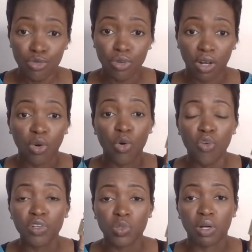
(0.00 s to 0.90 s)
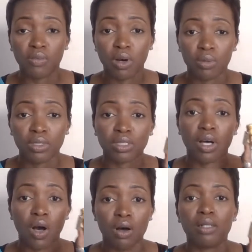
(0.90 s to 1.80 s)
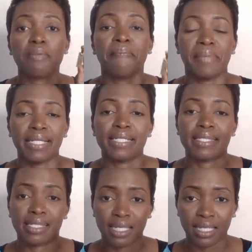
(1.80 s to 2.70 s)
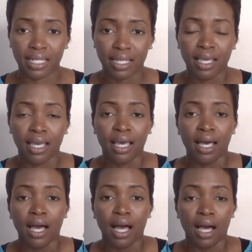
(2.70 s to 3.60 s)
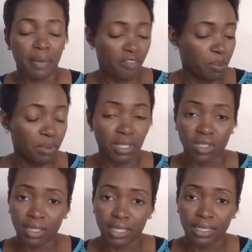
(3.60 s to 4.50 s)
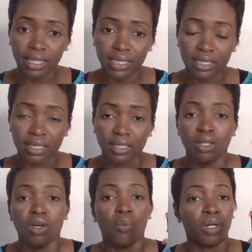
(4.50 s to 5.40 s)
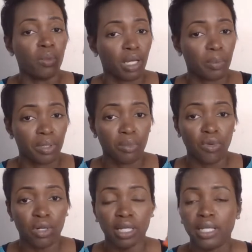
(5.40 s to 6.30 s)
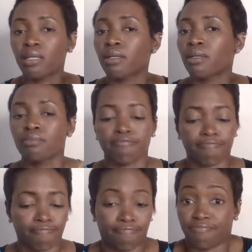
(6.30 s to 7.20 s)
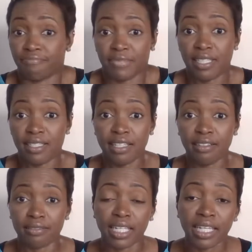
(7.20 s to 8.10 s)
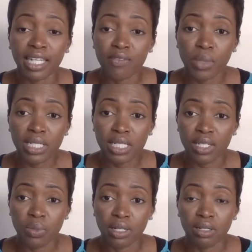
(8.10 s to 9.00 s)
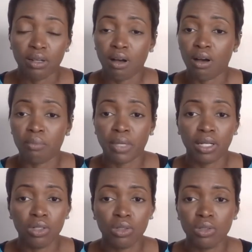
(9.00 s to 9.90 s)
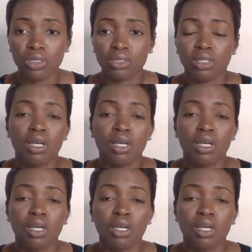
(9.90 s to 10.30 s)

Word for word: you not, over 12 hours on my skin. Uh, if I put this on at night, when I wake up in the morning, it's there. Like it never went anywhere. On my clothes,